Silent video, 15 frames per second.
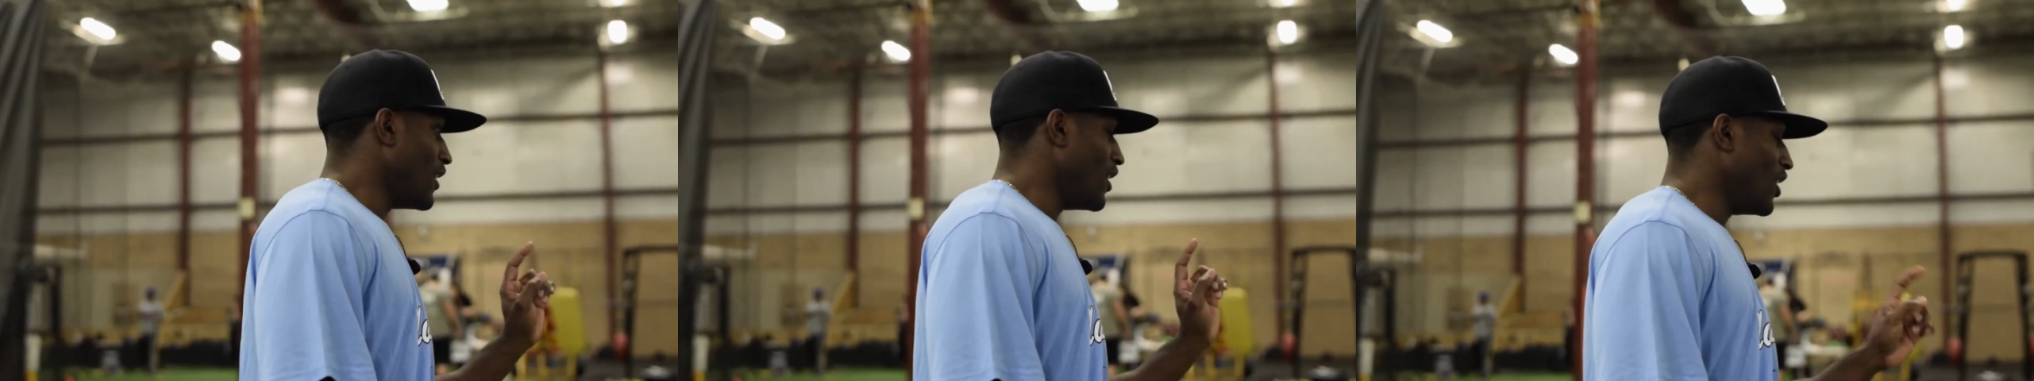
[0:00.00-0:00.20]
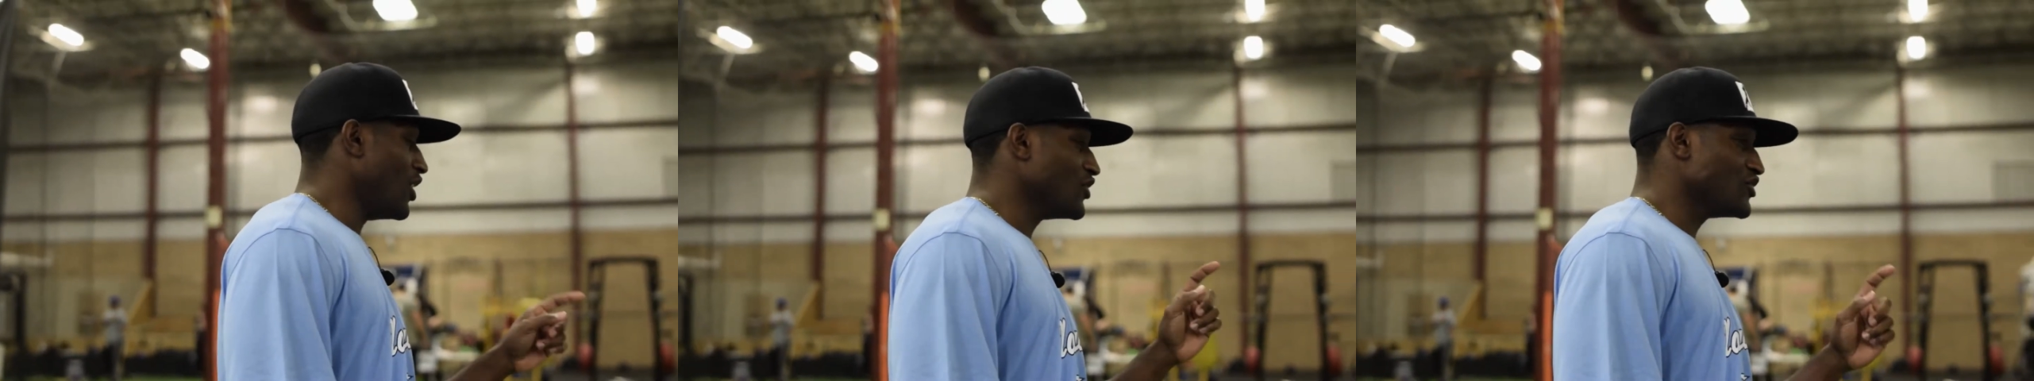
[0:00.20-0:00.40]

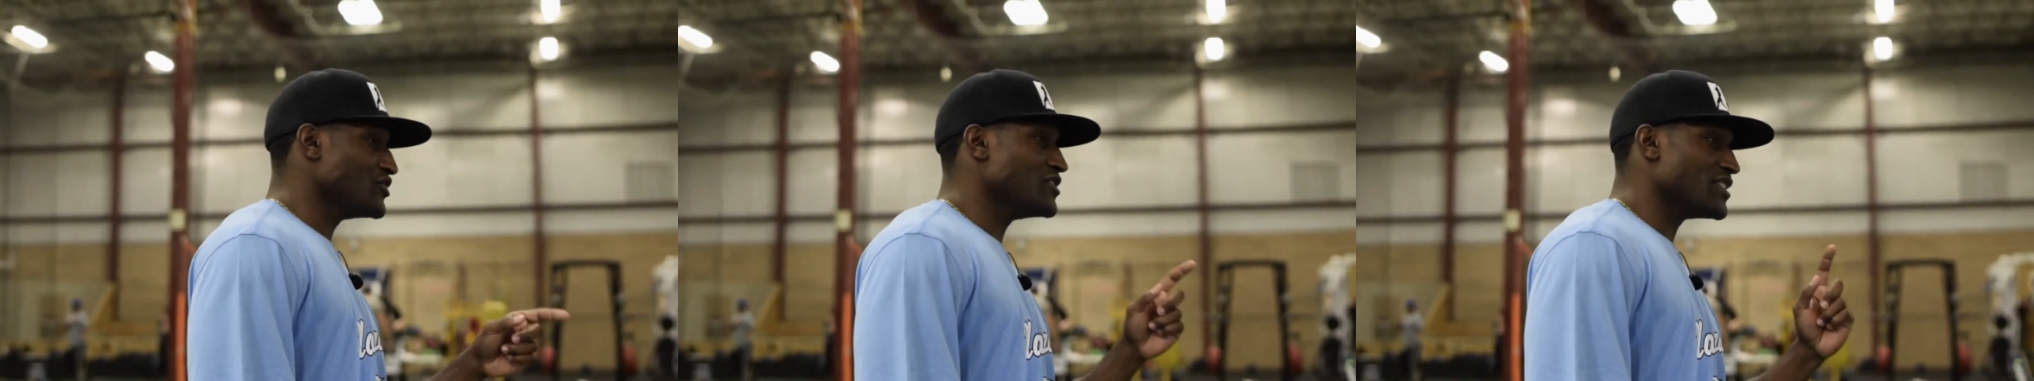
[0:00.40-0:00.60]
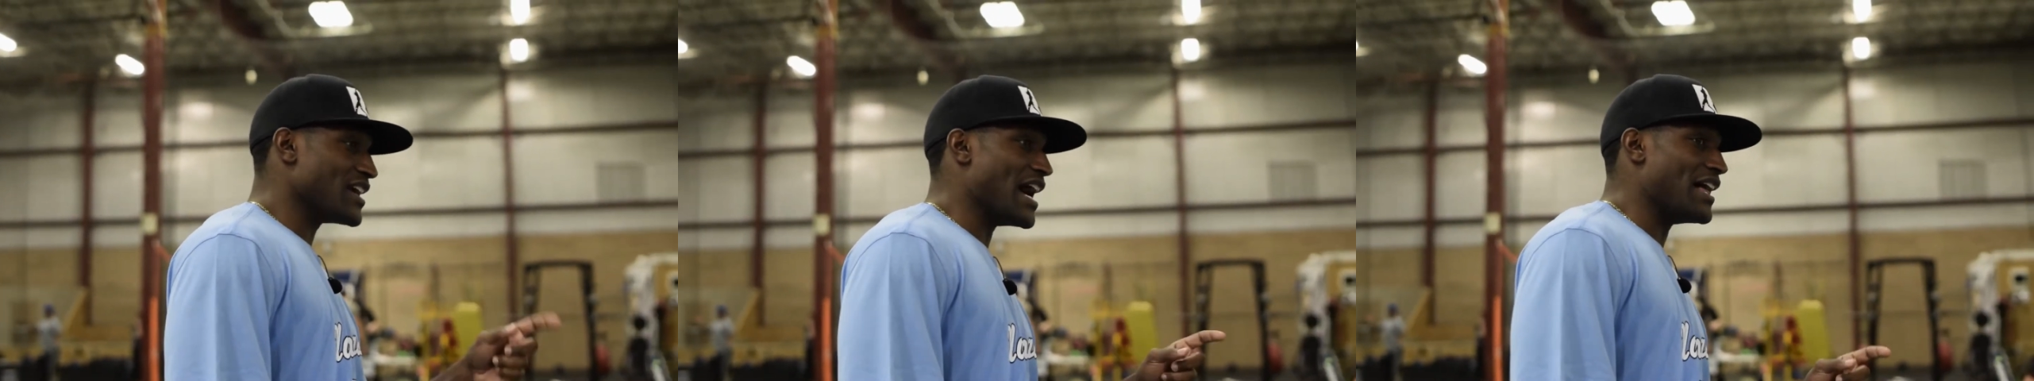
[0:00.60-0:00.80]
All
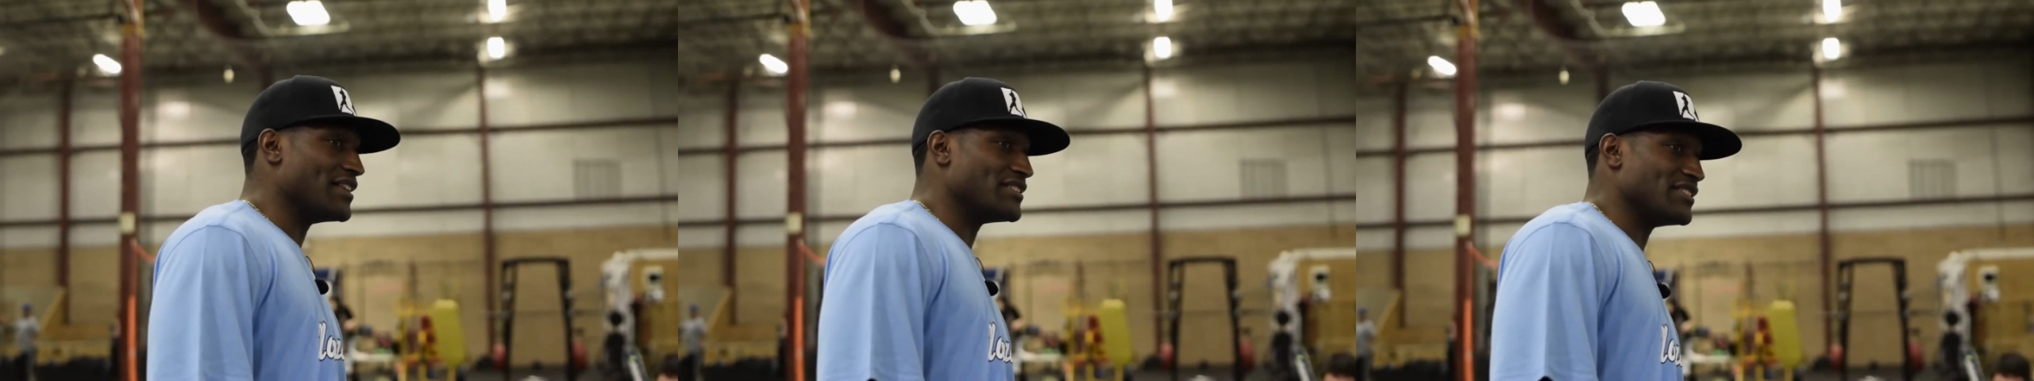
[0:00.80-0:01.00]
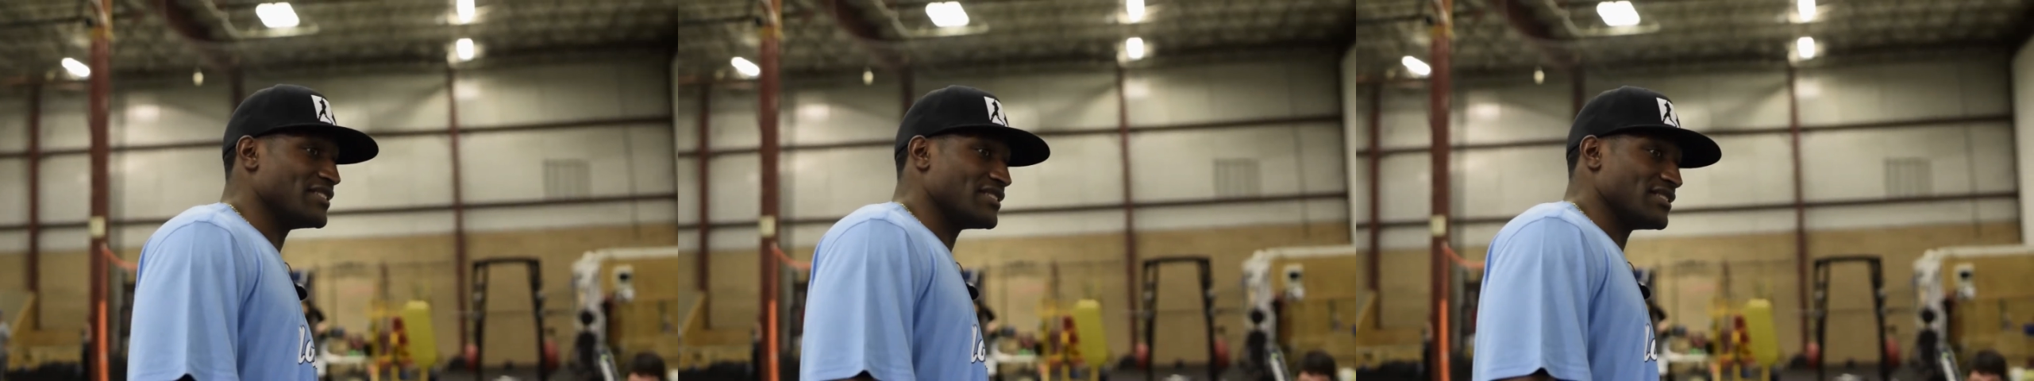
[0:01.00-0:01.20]
junior
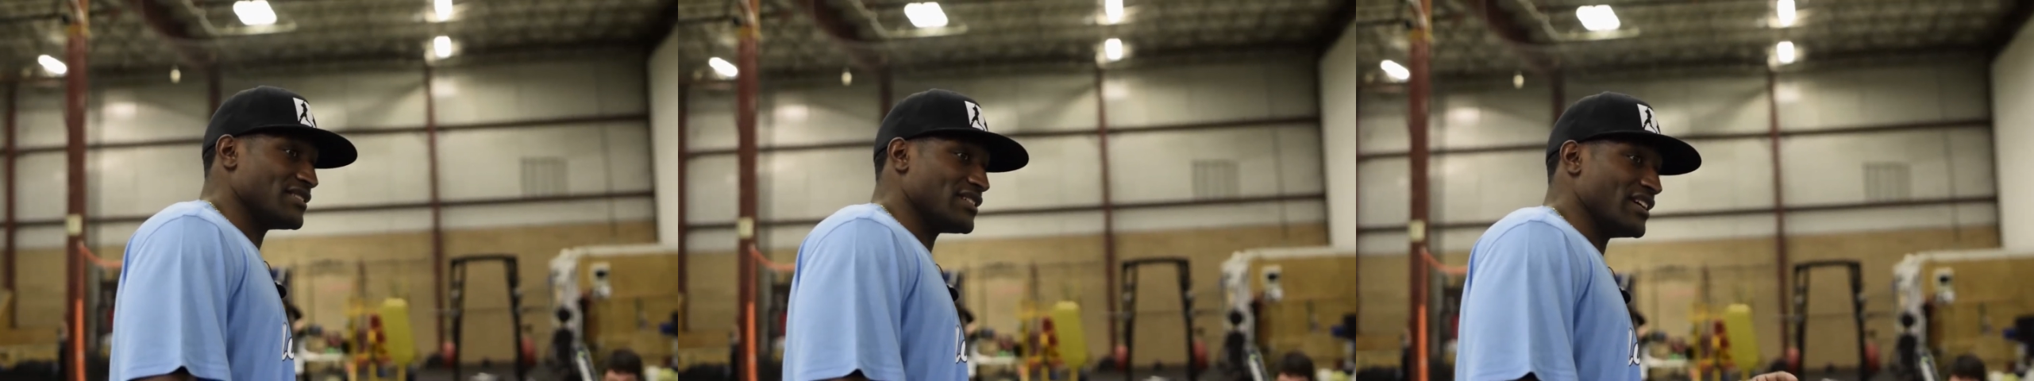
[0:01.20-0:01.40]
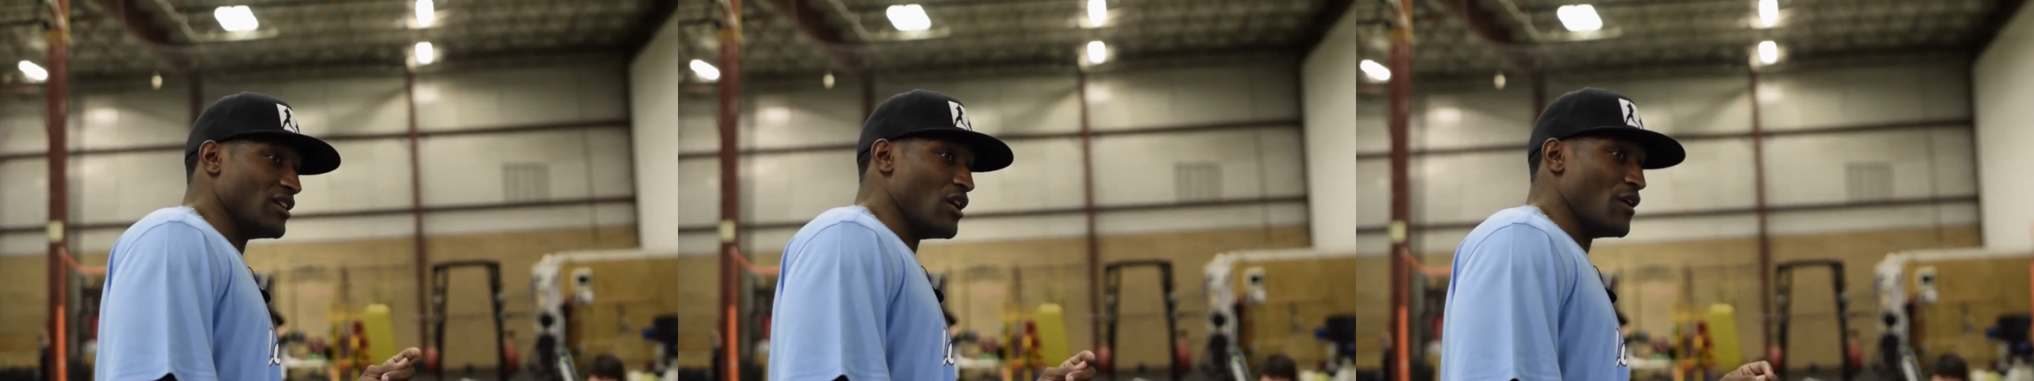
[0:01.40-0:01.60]
colleges
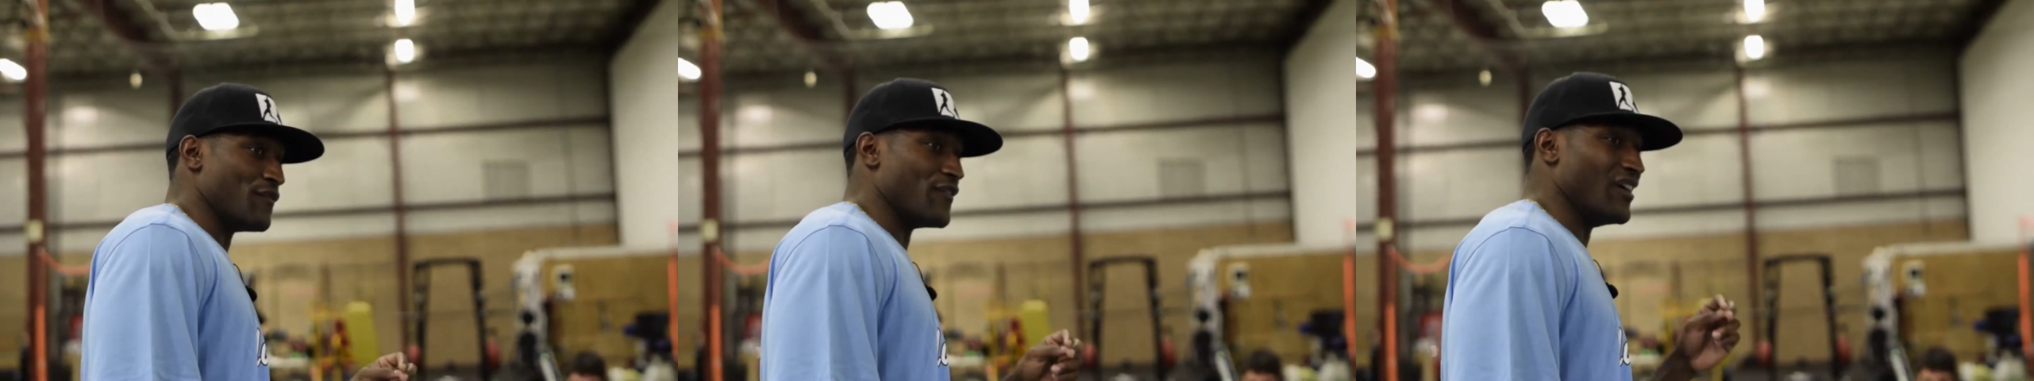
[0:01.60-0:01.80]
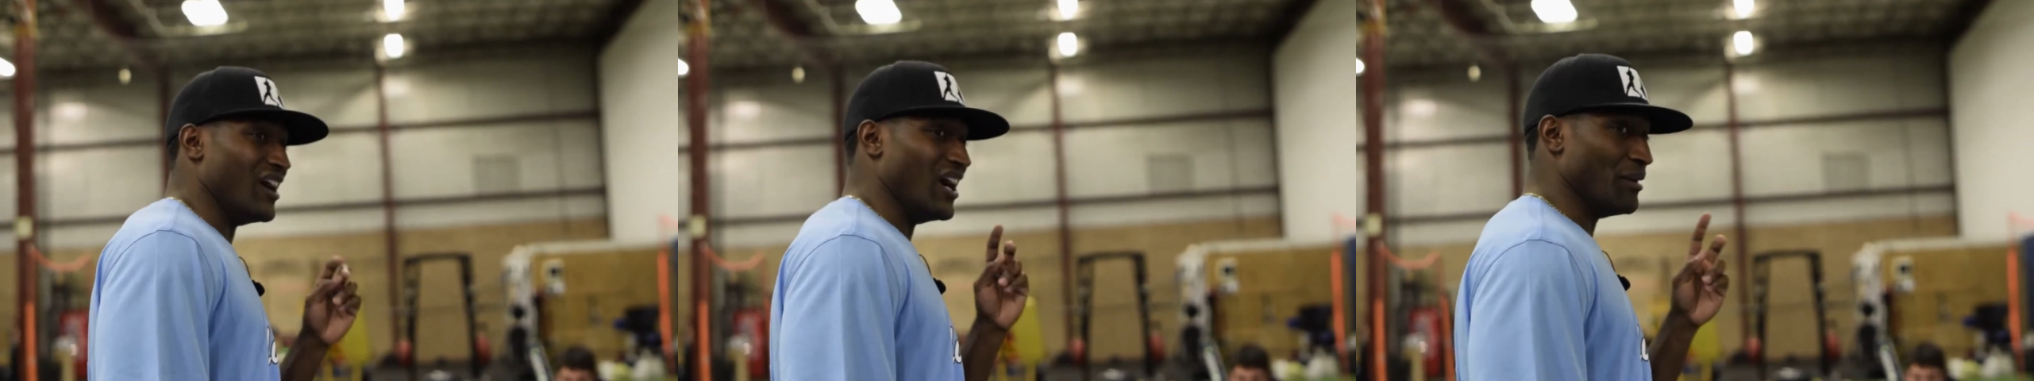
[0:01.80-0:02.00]
can offer